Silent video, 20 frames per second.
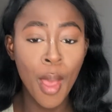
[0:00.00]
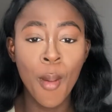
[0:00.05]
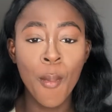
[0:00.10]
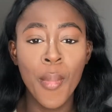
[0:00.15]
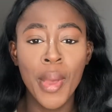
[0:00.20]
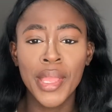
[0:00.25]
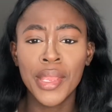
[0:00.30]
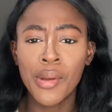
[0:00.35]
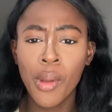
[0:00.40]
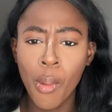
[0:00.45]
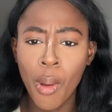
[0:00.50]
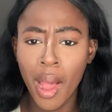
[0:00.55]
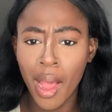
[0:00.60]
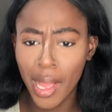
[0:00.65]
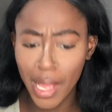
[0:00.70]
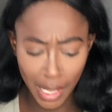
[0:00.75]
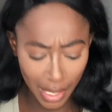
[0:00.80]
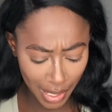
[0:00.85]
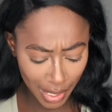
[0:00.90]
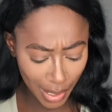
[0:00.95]
But you know
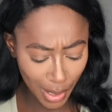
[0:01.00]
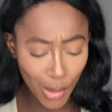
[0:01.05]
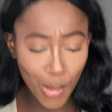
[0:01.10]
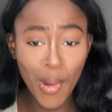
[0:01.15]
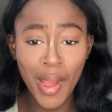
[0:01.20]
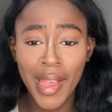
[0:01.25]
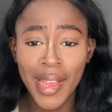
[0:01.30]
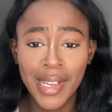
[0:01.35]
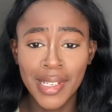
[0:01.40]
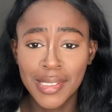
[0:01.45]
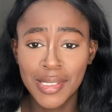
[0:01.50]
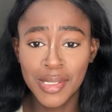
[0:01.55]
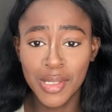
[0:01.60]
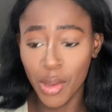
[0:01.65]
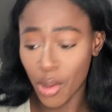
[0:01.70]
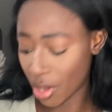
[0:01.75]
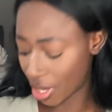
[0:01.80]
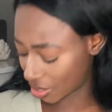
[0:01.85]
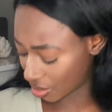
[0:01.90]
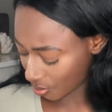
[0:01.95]
what? It works.
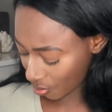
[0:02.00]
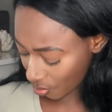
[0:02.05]
So at the